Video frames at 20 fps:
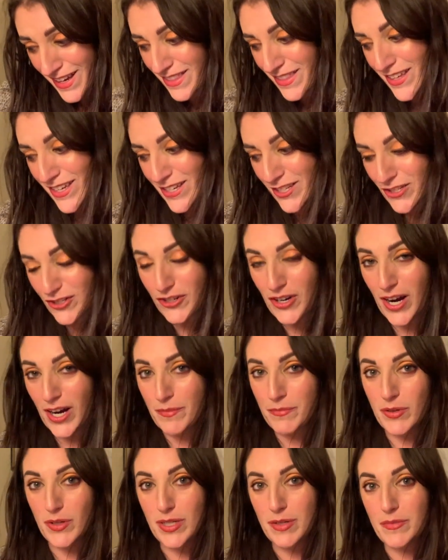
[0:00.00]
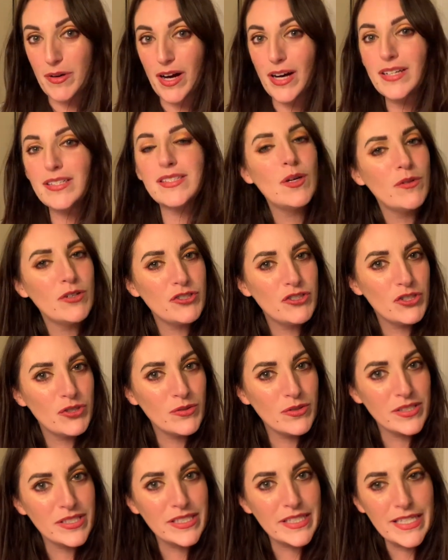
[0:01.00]
the Tribe Beauty Box, which you
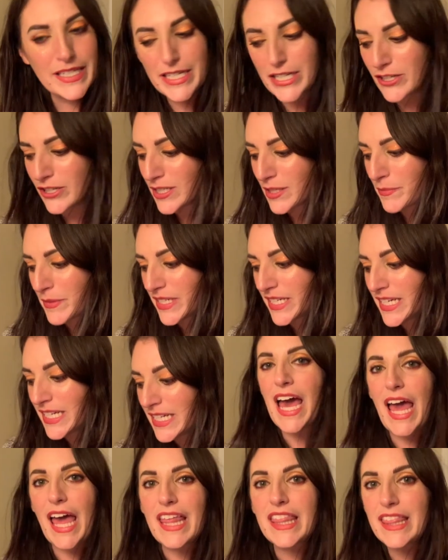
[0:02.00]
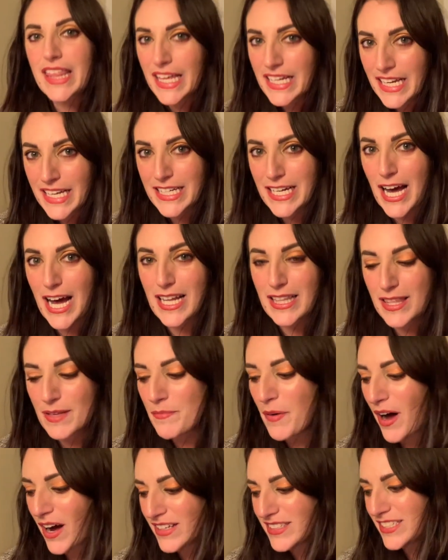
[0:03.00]
will see here in a minute, and then I got the
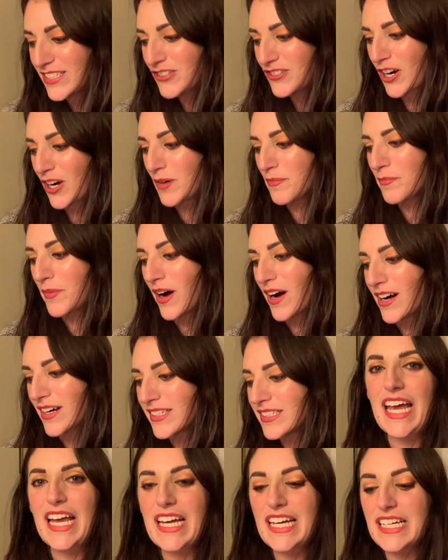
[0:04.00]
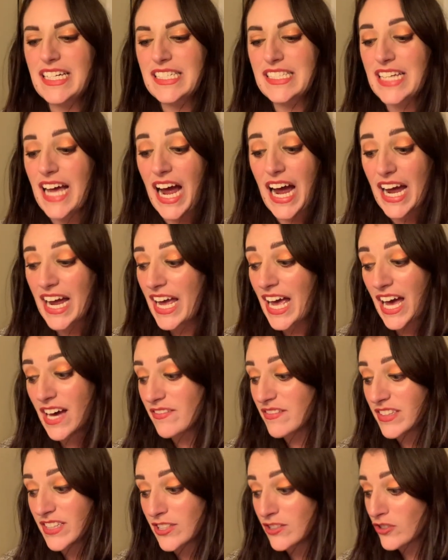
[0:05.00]
Boxy Charm Box, and I
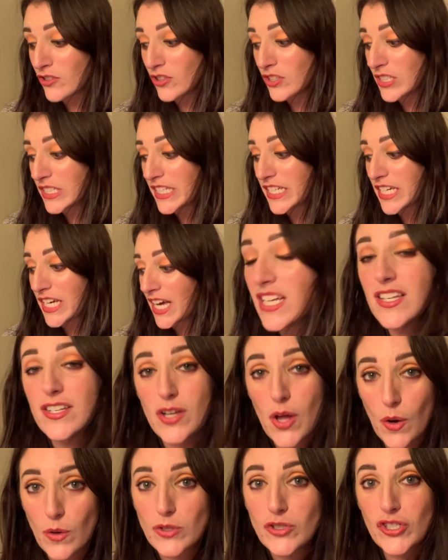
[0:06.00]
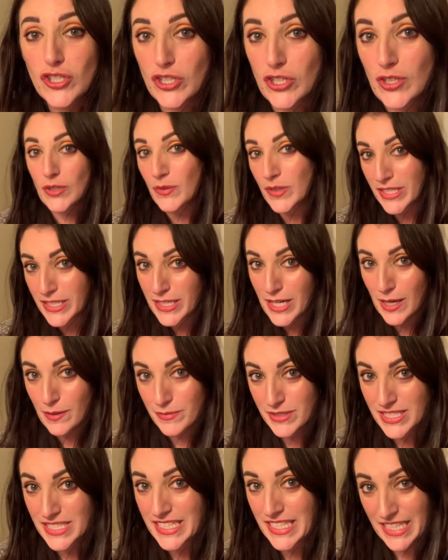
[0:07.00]
have literally no chill when it
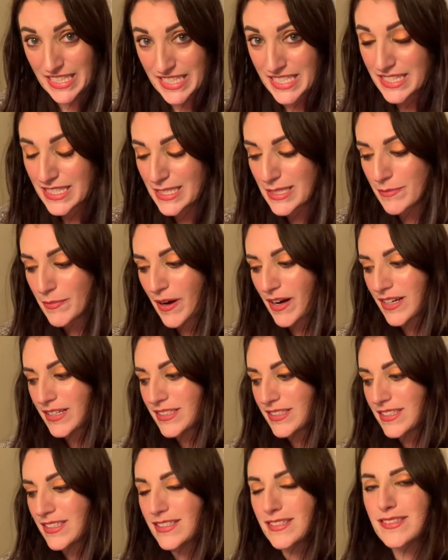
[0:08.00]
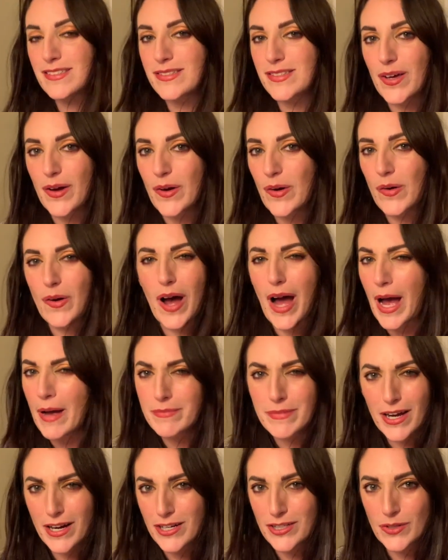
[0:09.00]
comes to getting these boxes, so I'm
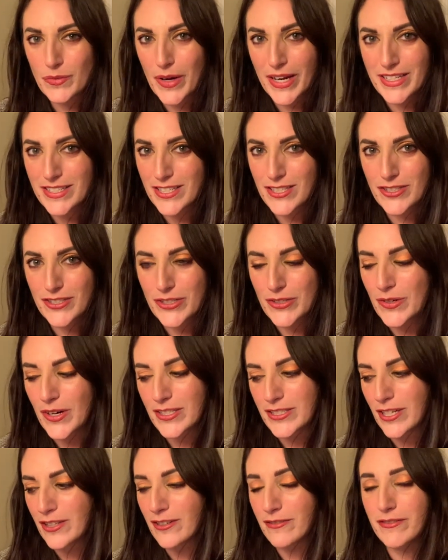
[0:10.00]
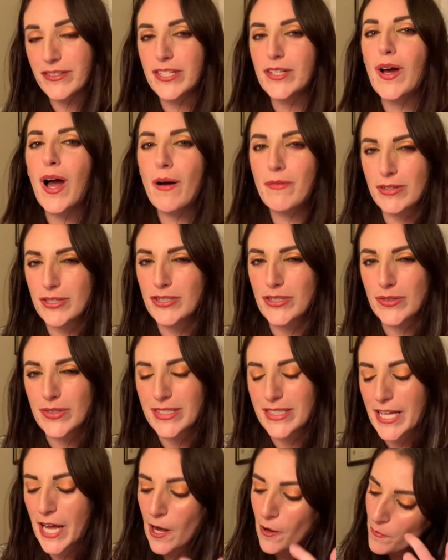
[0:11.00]
not gonna wait to do another video. I'm gonna do it
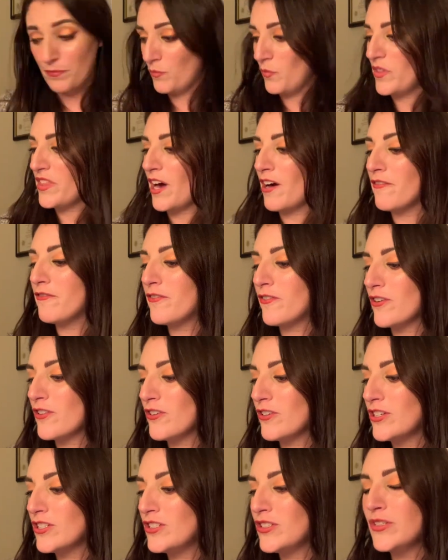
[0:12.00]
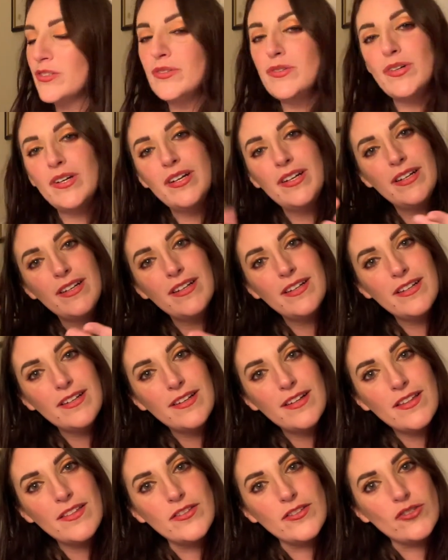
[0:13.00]
now. Without further ado,
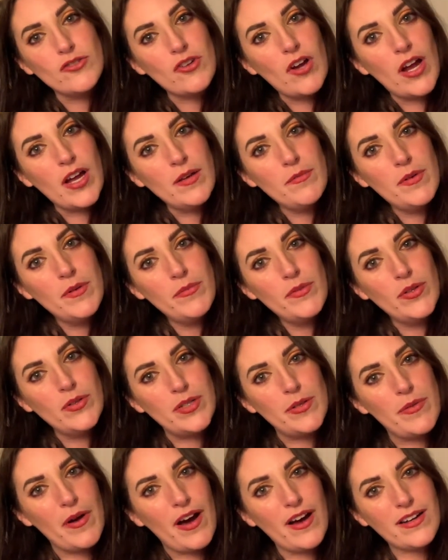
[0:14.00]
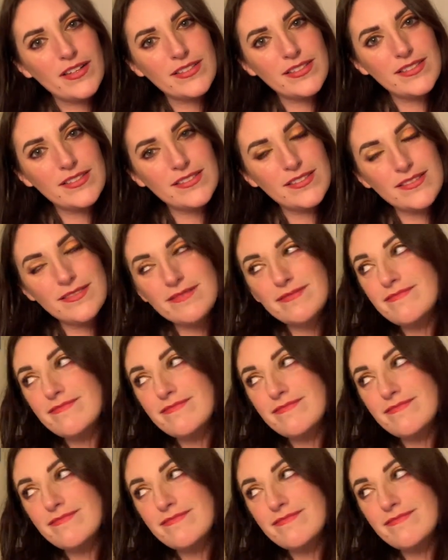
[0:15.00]
the Beauty box.